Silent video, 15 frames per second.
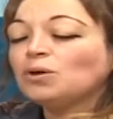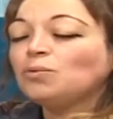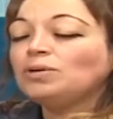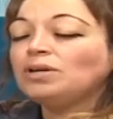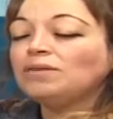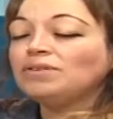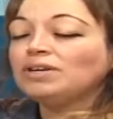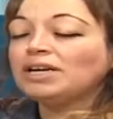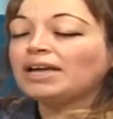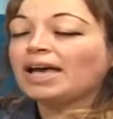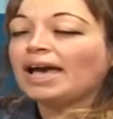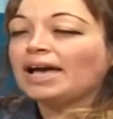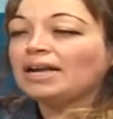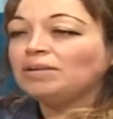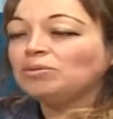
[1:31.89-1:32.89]
whenever an
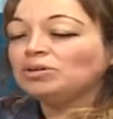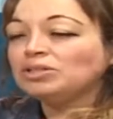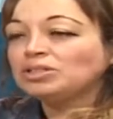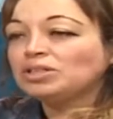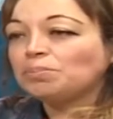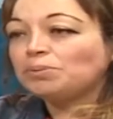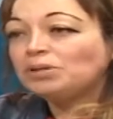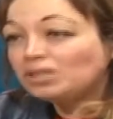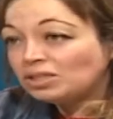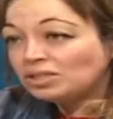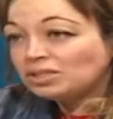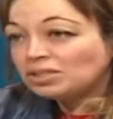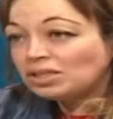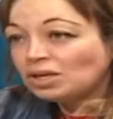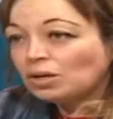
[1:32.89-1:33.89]
animal
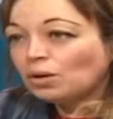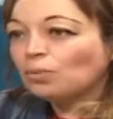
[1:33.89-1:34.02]
disappears,